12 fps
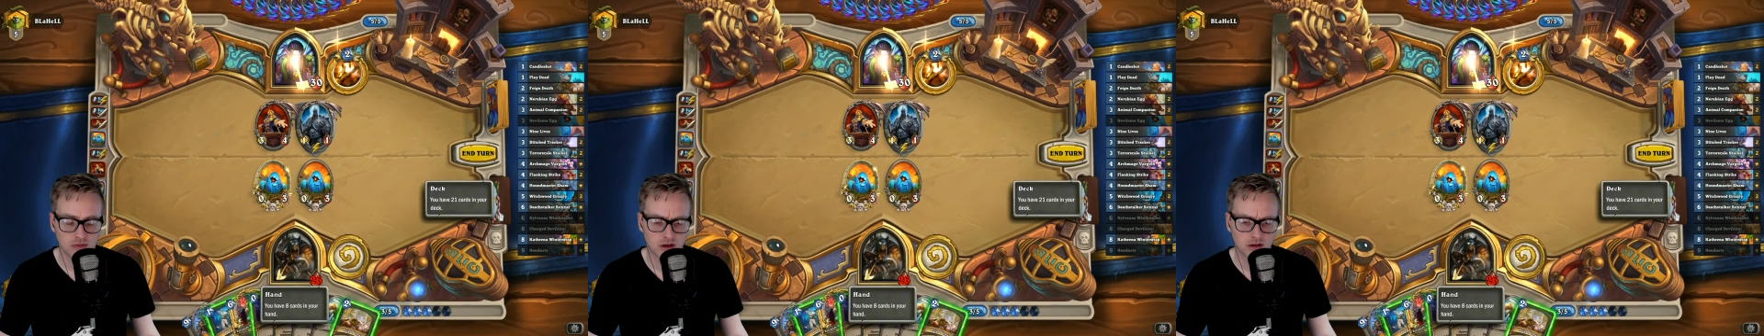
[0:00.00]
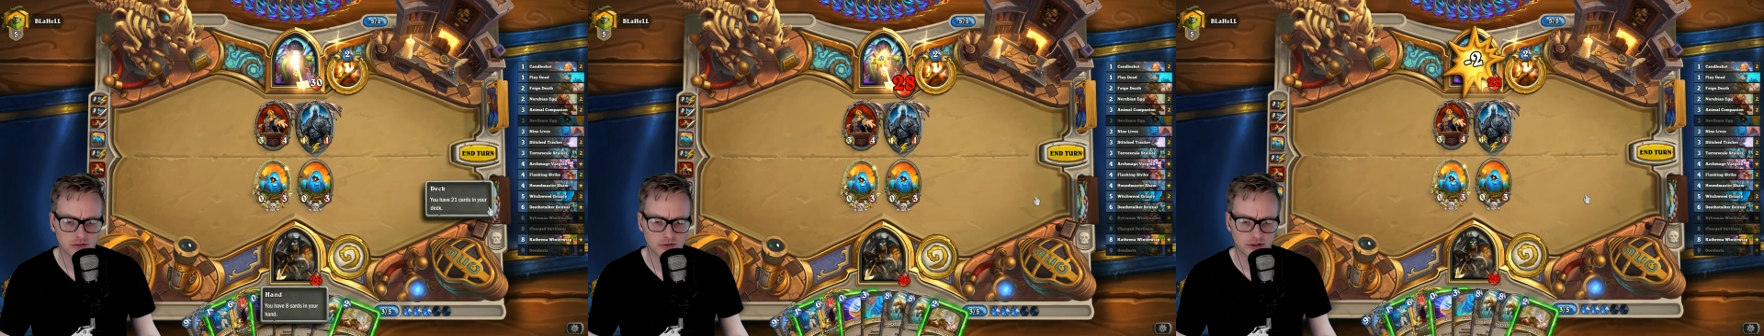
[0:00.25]

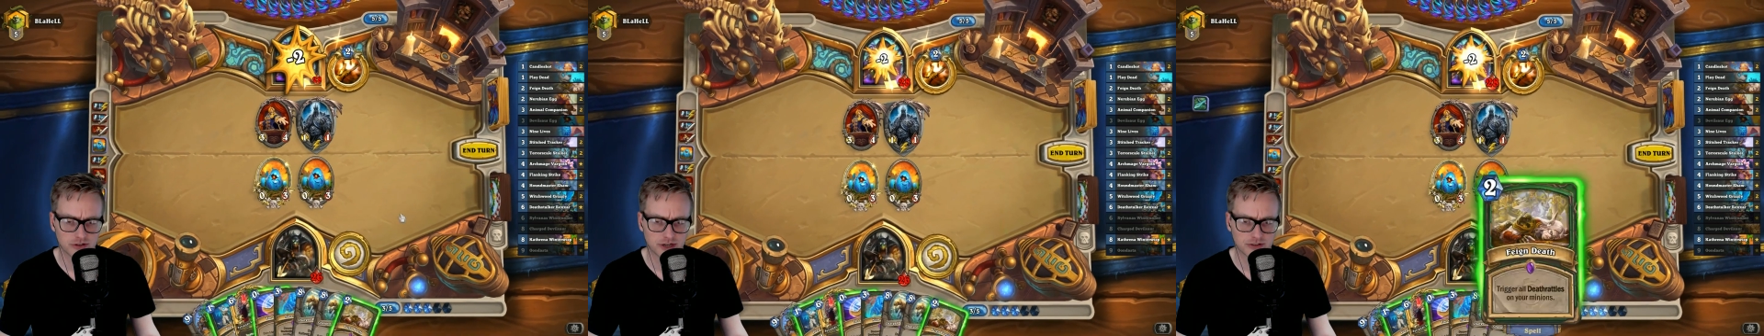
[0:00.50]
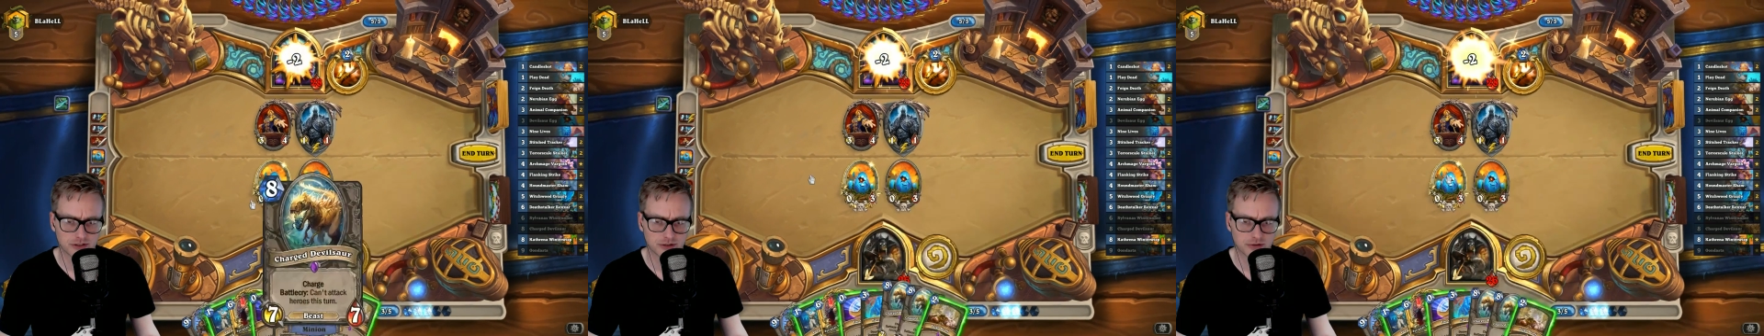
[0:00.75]
So I don't
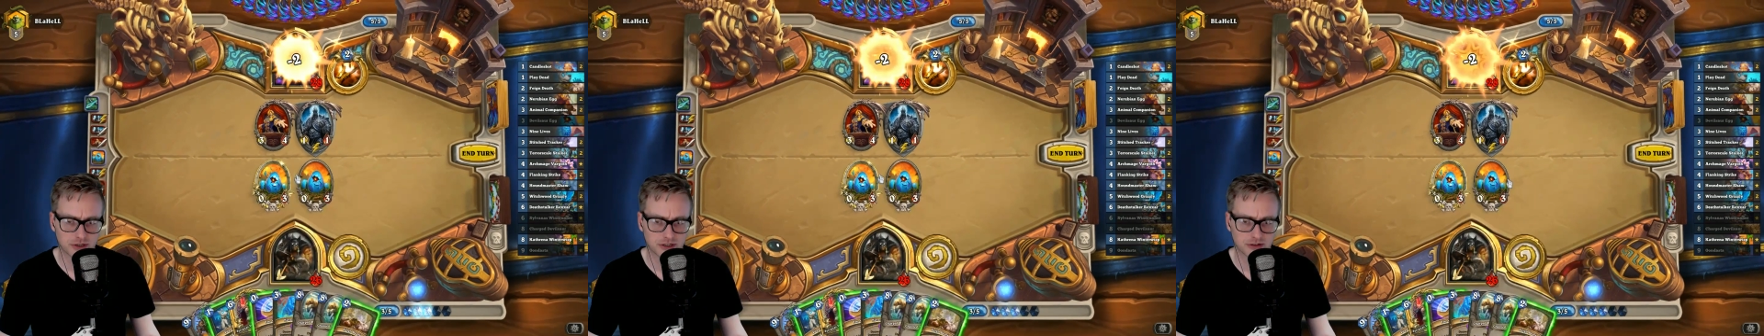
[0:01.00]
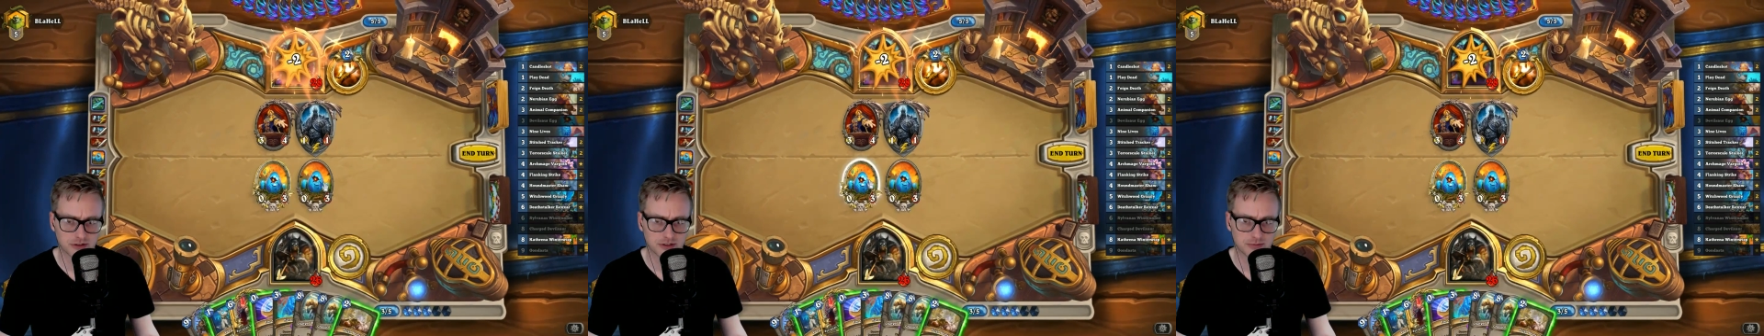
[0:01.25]
actually want to kill
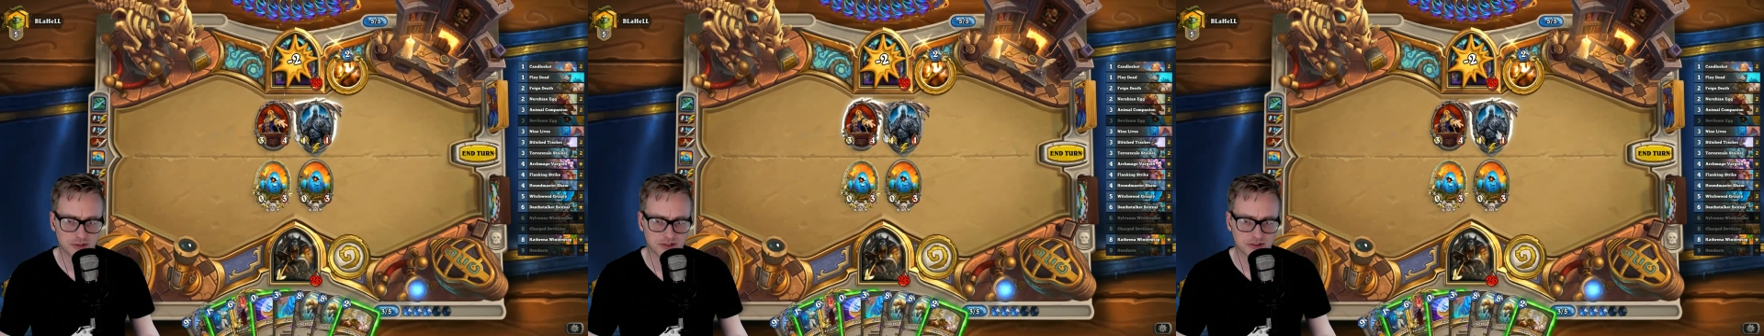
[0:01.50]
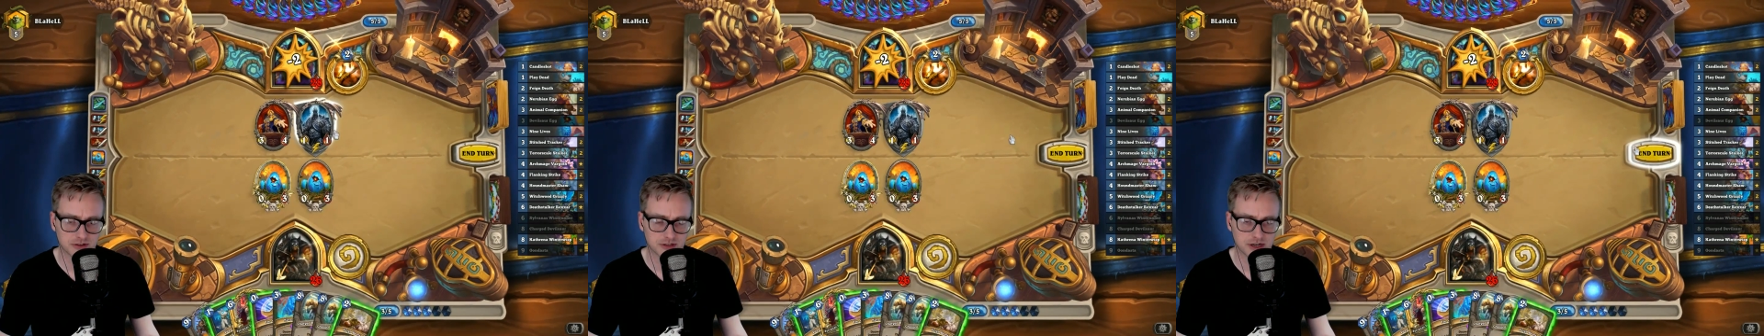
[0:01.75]
these because it
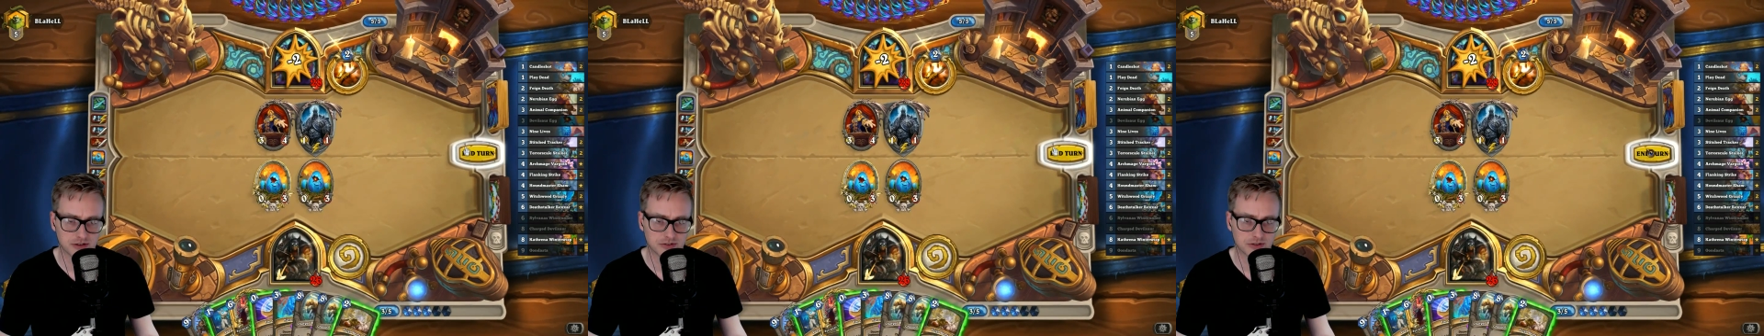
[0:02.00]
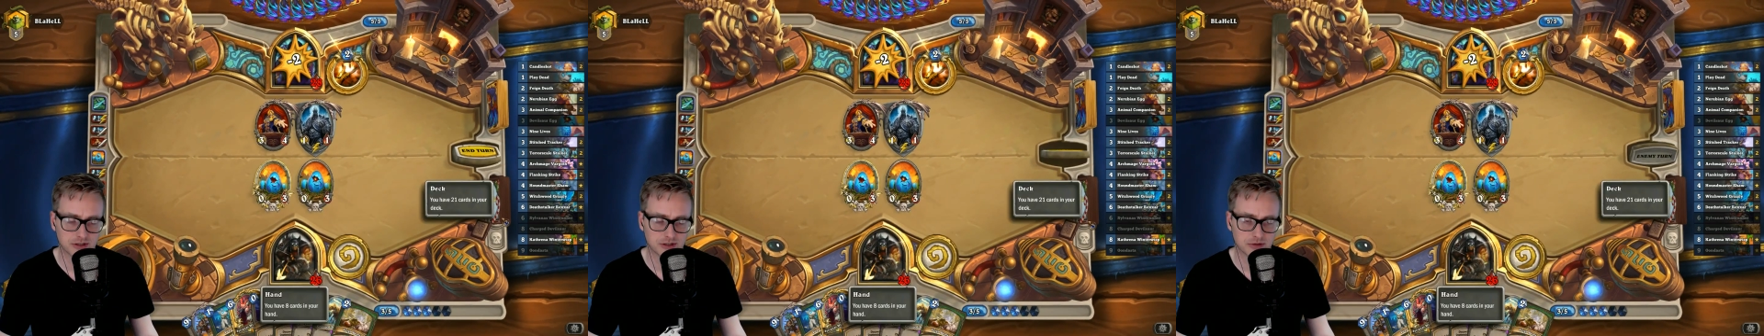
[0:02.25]
allows
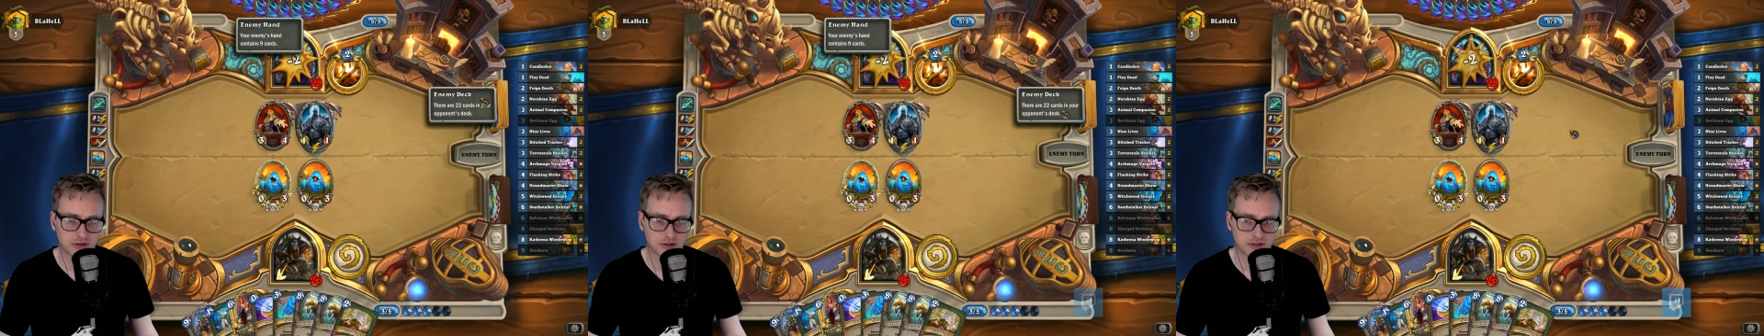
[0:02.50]
the opponent